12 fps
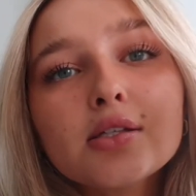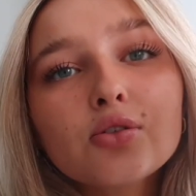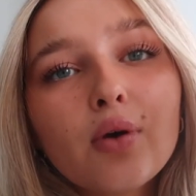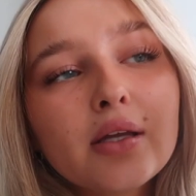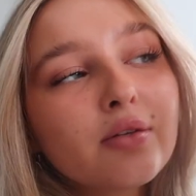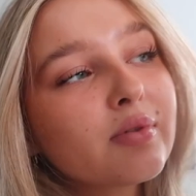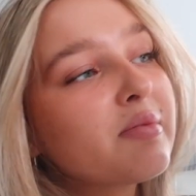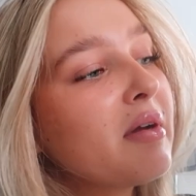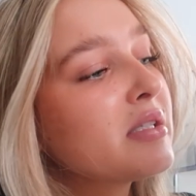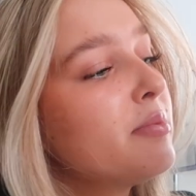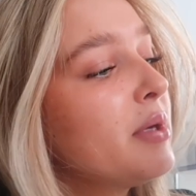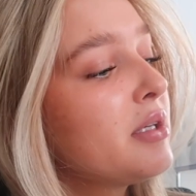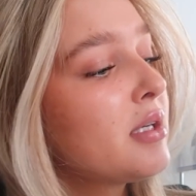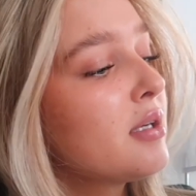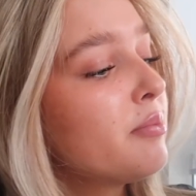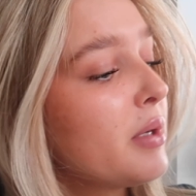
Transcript: He's quite the responsibility,